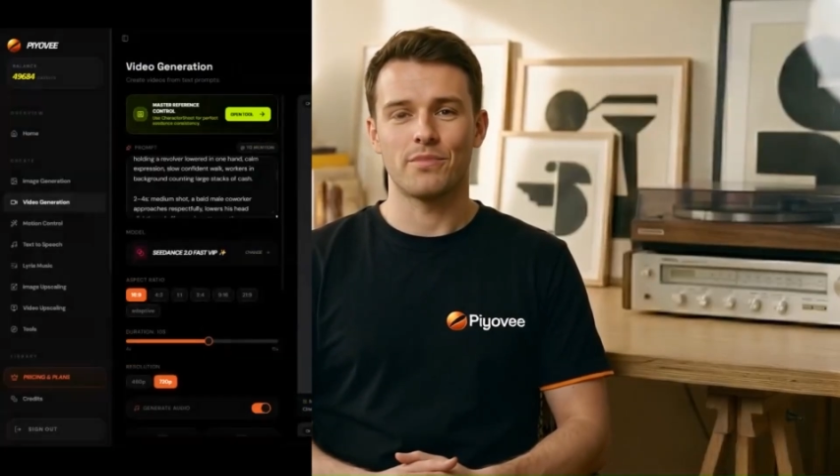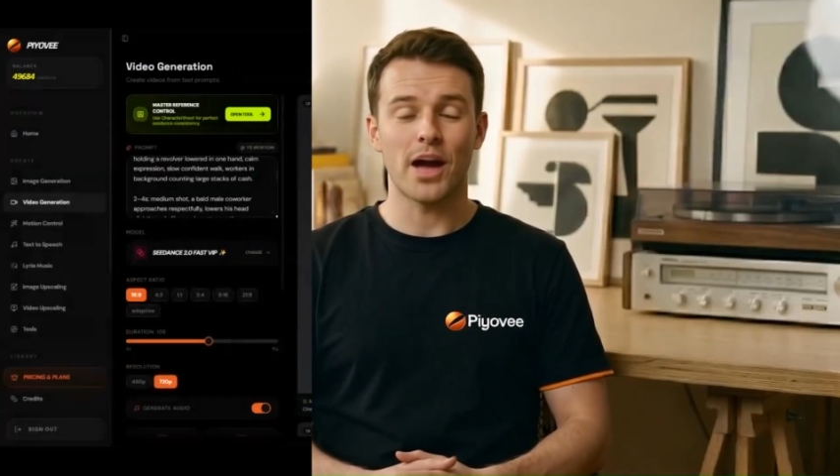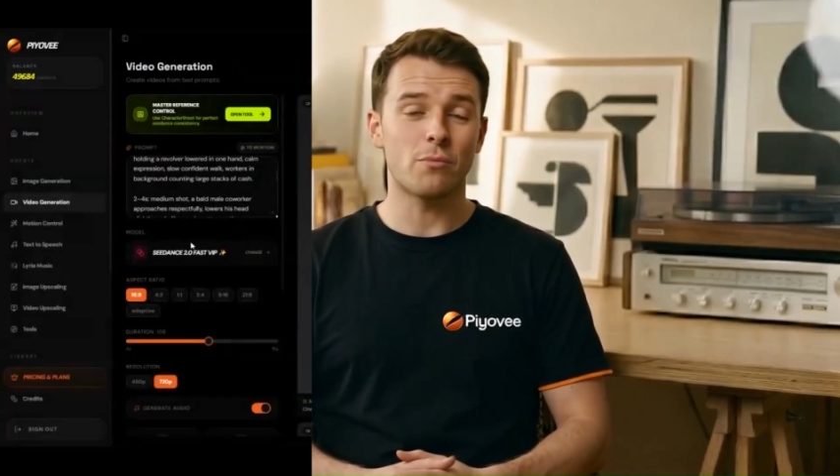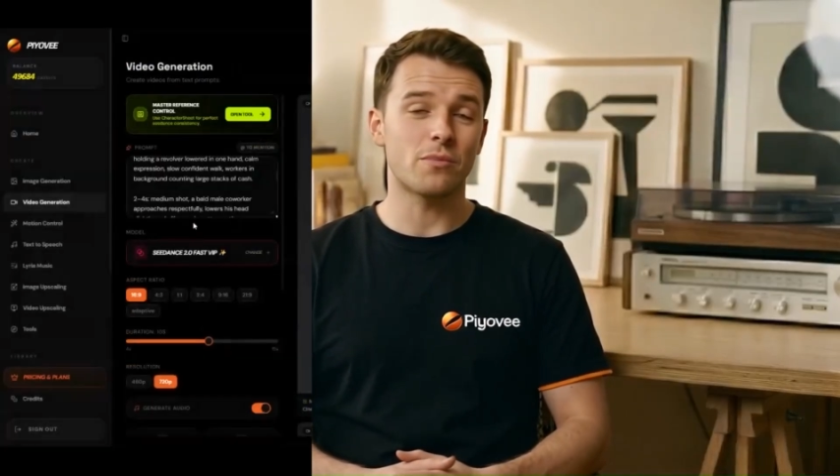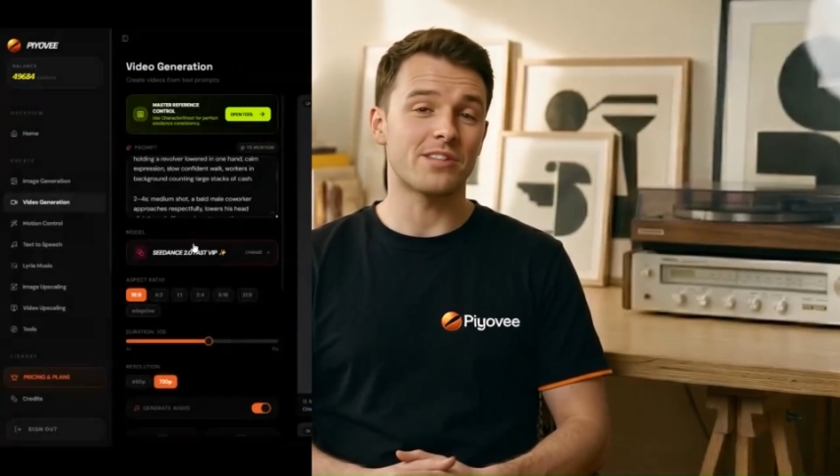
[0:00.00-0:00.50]

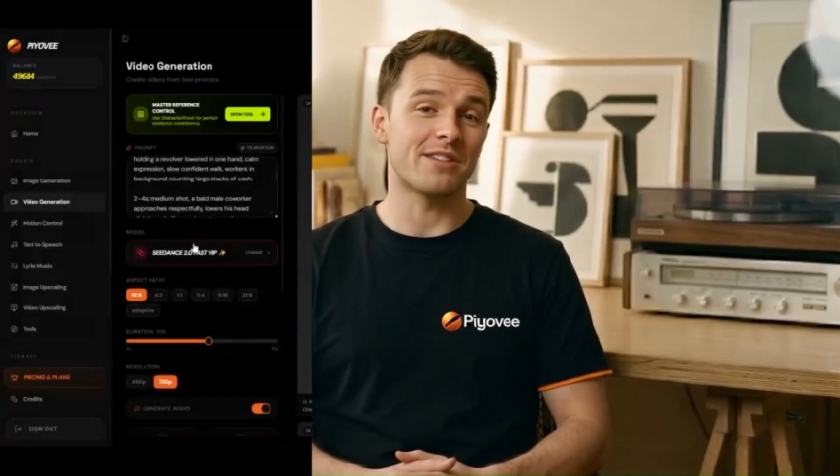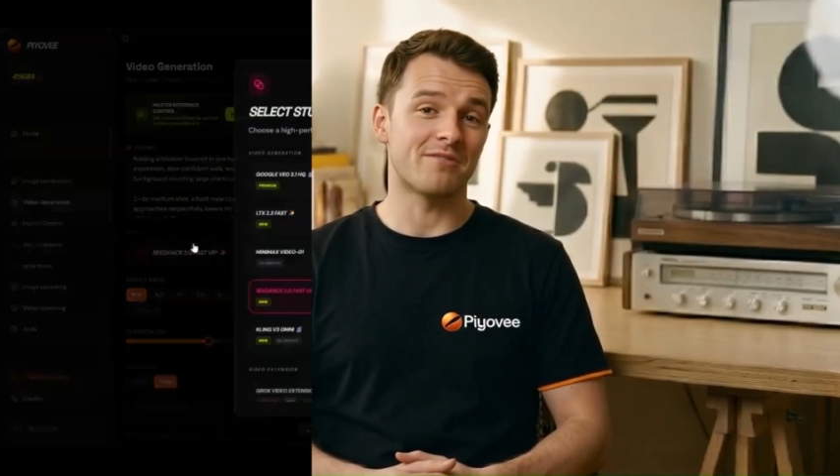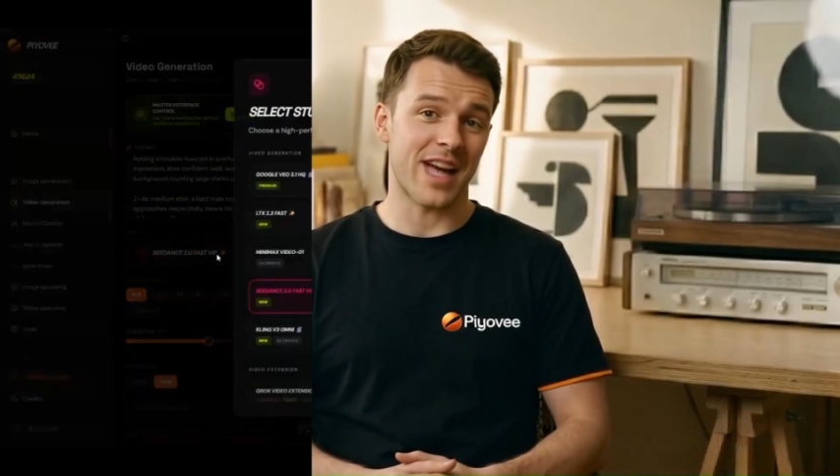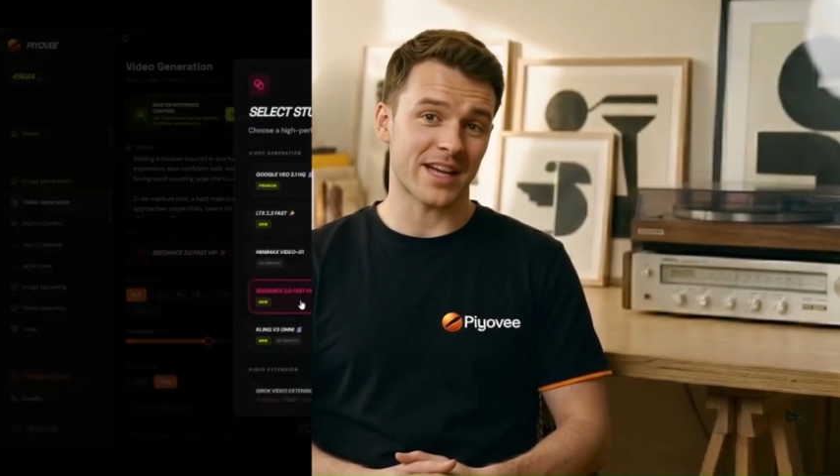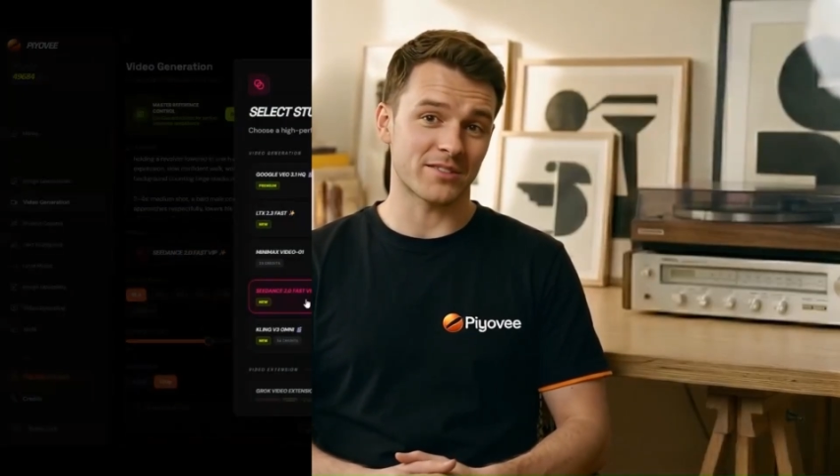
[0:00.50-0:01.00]
I'm using the
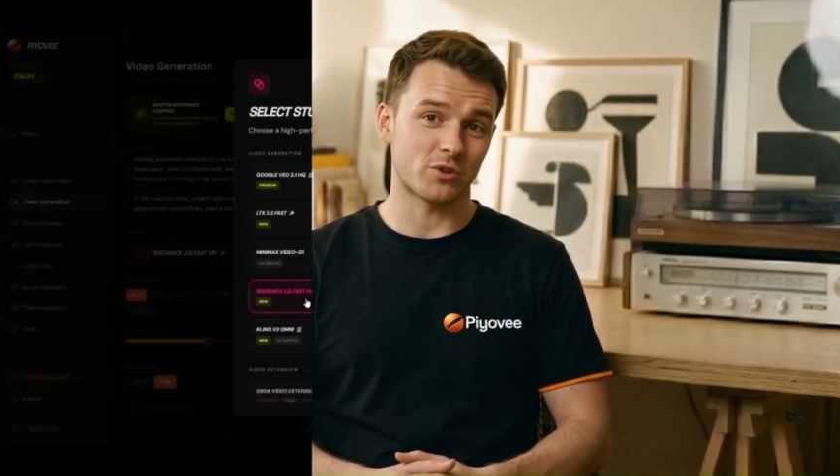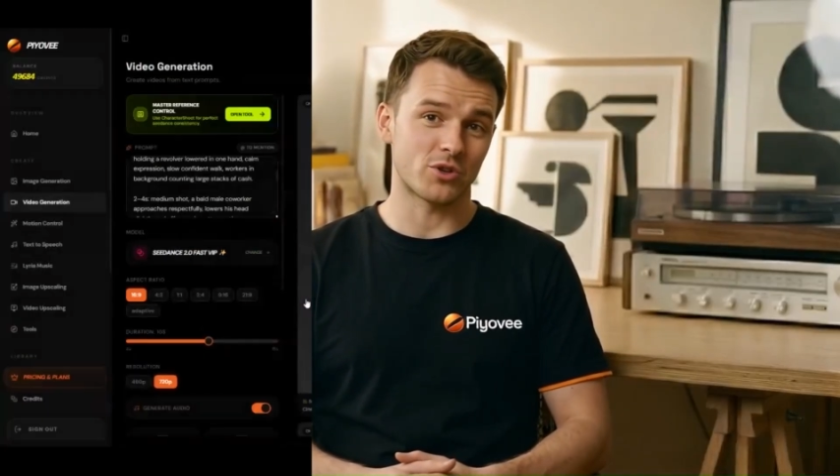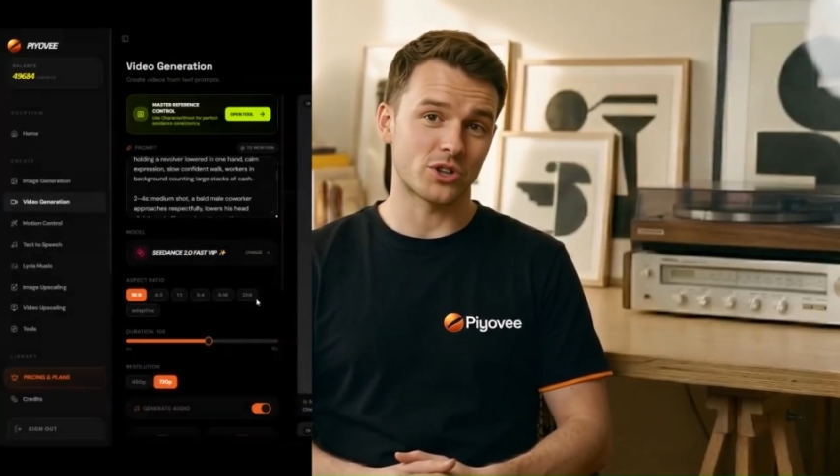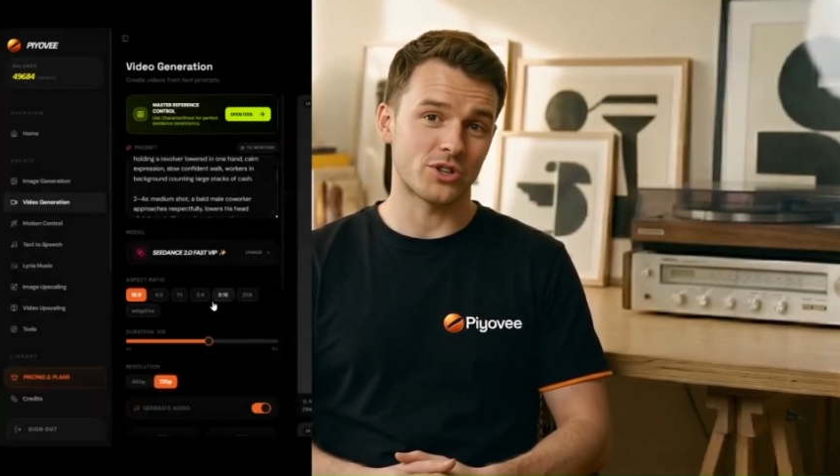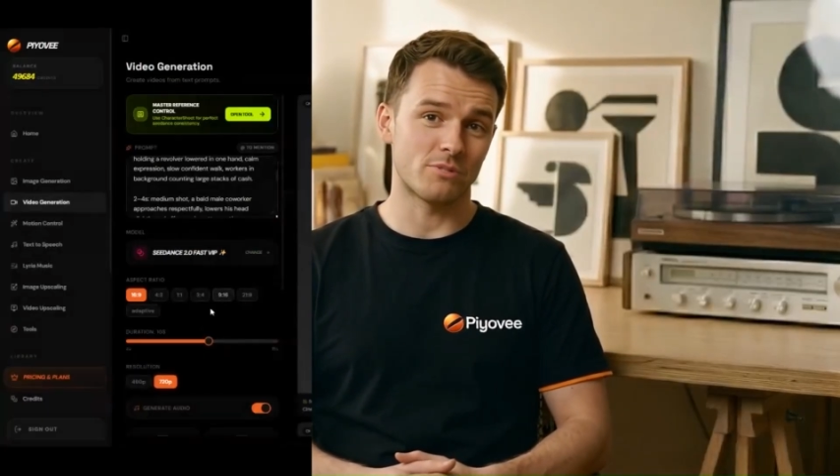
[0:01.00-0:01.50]
fast
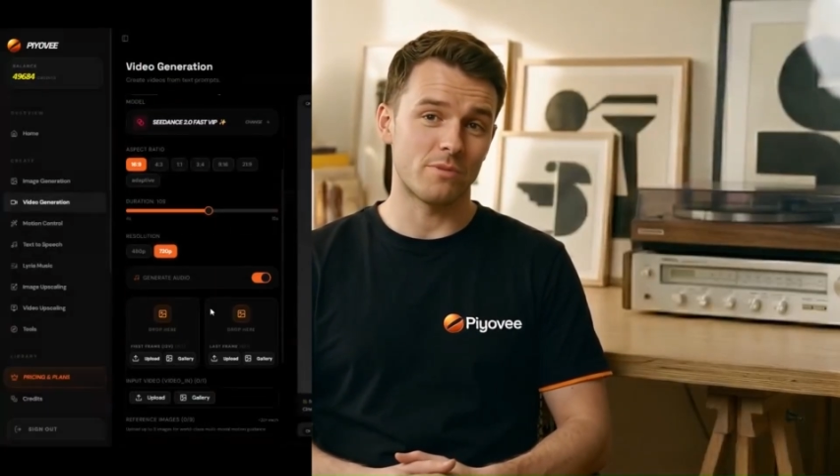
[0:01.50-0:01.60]
version